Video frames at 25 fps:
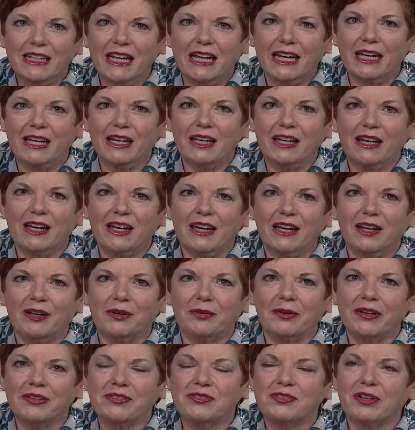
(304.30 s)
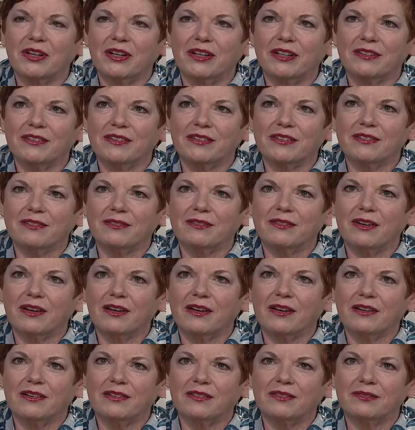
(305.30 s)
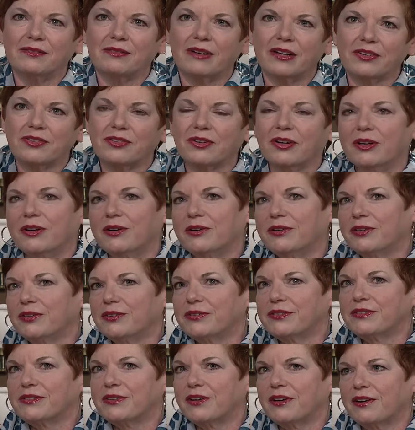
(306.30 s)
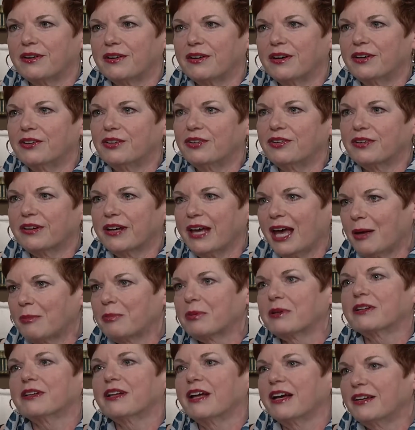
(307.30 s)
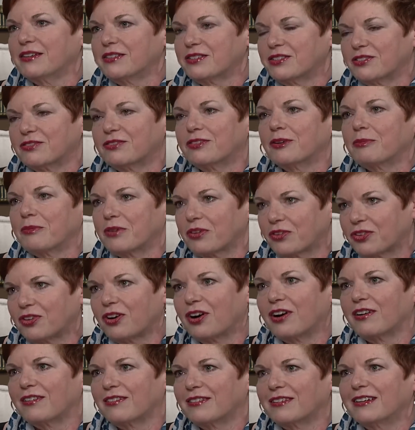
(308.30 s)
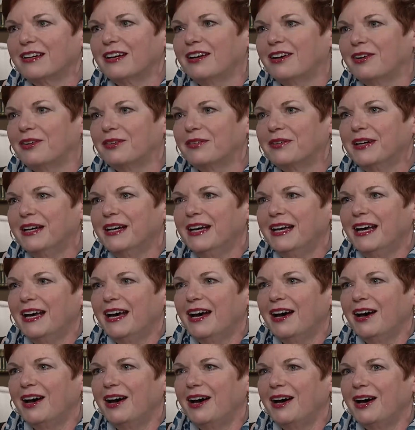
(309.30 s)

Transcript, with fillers: like a restaurant uh, restaurant owners are undercapitalized from the start, you know, mm.